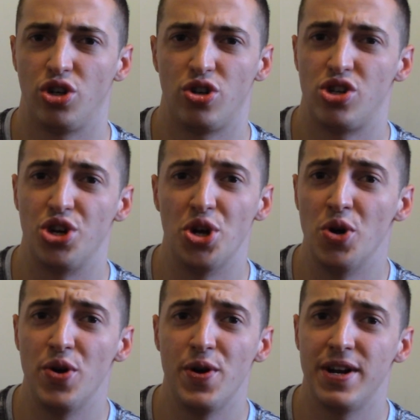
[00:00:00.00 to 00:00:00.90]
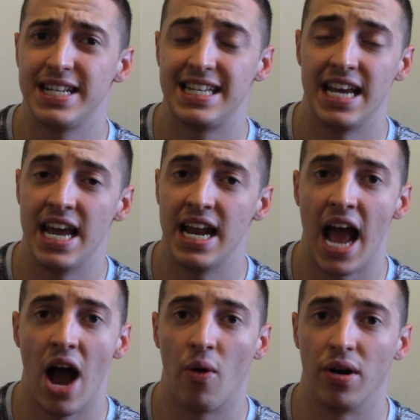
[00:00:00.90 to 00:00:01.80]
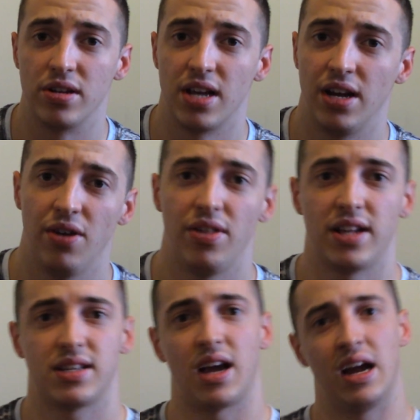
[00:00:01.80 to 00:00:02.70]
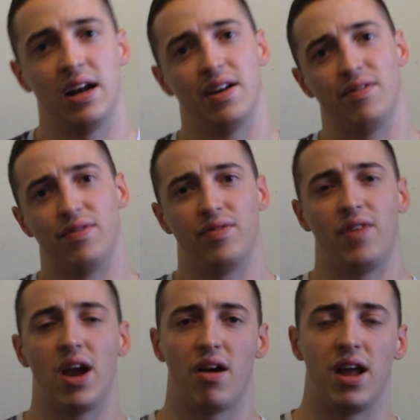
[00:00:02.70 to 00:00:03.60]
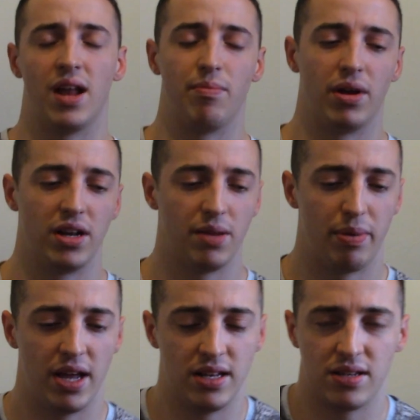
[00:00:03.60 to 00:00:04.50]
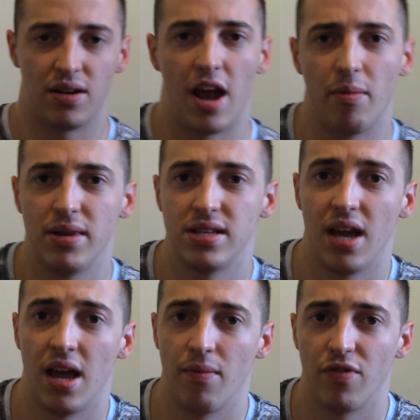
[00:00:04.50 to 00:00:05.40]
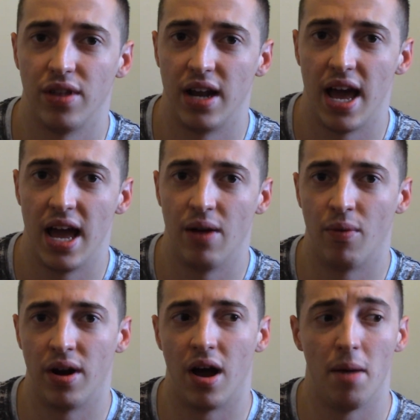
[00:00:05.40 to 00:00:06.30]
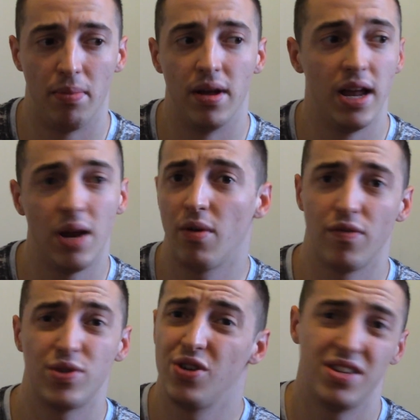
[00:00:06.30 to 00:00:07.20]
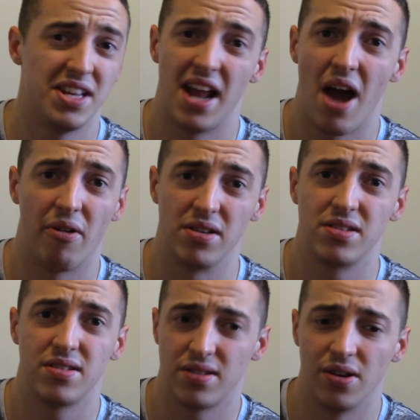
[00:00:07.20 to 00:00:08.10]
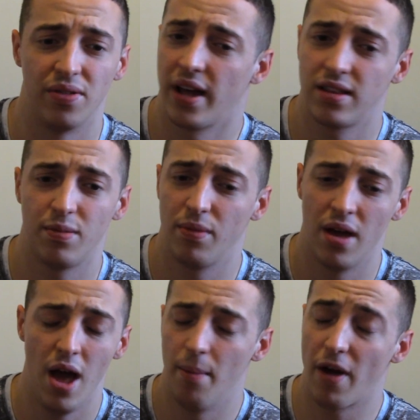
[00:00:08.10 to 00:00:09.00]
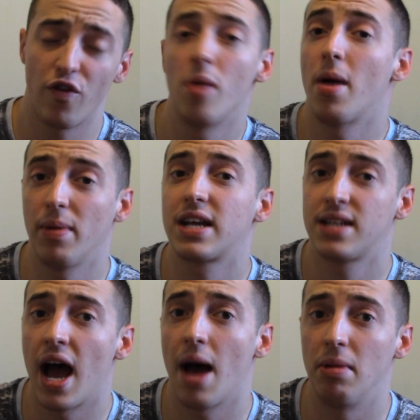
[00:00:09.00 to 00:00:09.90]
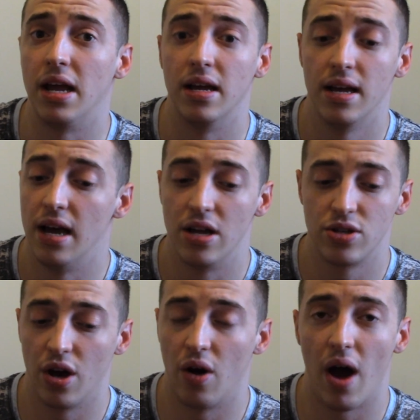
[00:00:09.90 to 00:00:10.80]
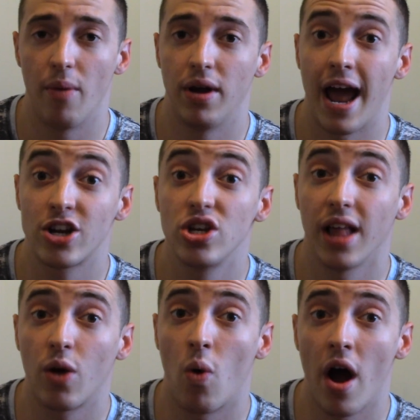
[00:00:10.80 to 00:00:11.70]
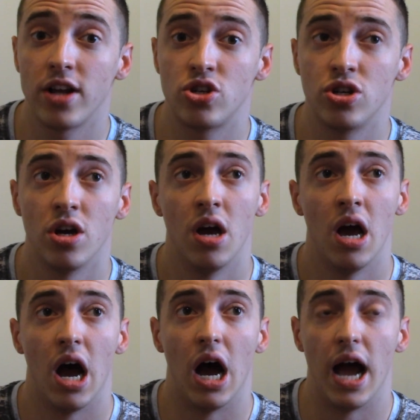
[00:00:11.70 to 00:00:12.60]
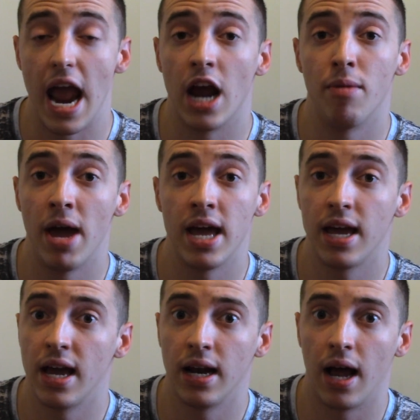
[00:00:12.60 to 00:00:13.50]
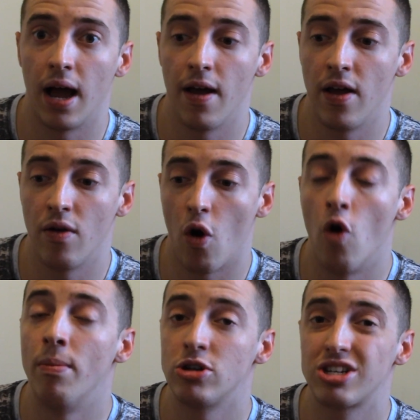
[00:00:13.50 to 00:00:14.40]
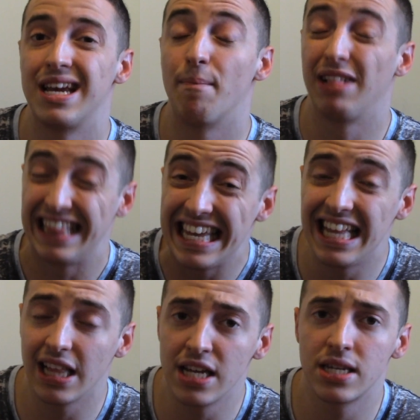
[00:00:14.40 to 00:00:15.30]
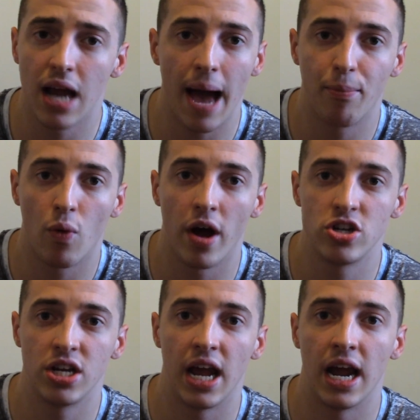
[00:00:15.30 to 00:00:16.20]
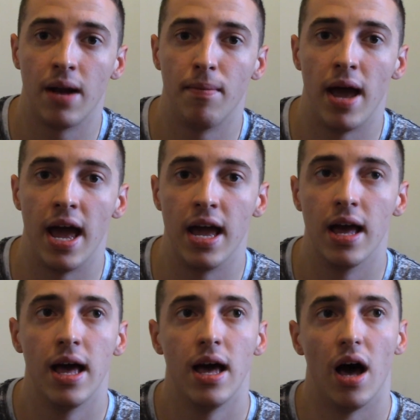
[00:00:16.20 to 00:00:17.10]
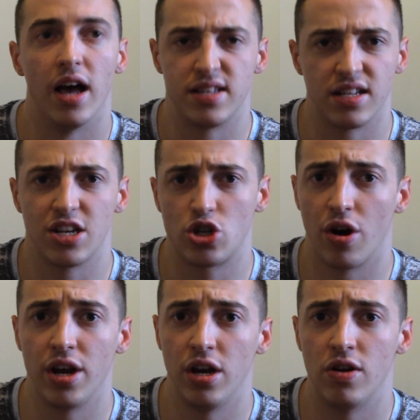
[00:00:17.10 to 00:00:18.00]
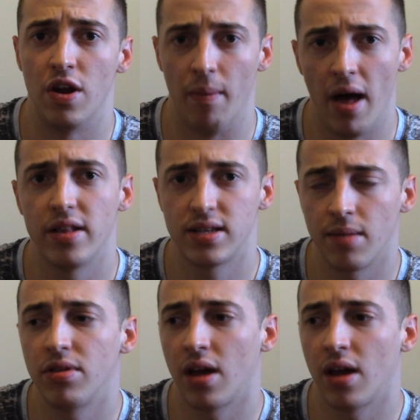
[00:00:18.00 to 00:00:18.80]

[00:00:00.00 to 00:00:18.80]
2 to 10 hours. I know that's kind of variant, but it depends on how busy I am for the day and whatnot, but anywhere from 2 to 10 hours. So that's by far my biggest hobby. So I would actually like watch anime again. I almost completely stopped watching anime since I started YouTube. That's something I